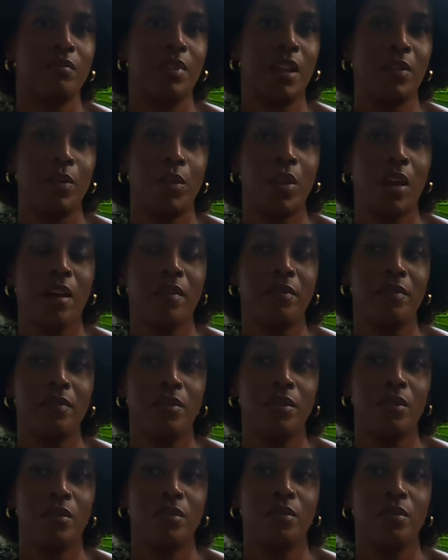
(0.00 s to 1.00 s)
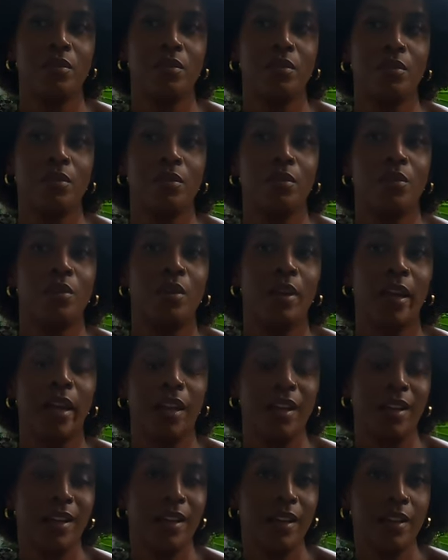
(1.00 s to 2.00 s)
If you have to go and get
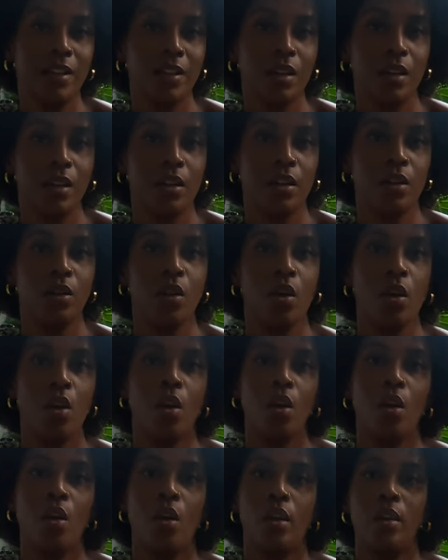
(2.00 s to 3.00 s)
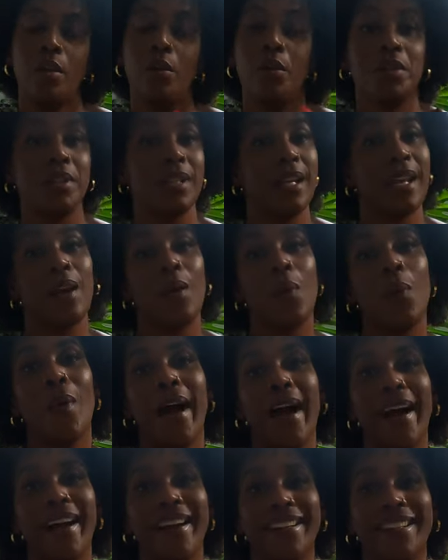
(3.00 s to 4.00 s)
your hair done, go to get
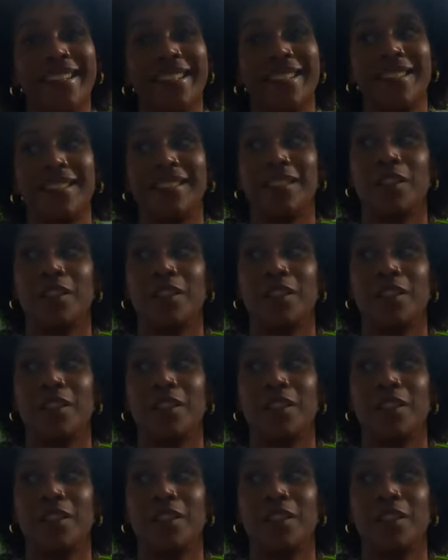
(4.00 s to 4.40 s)
waxed,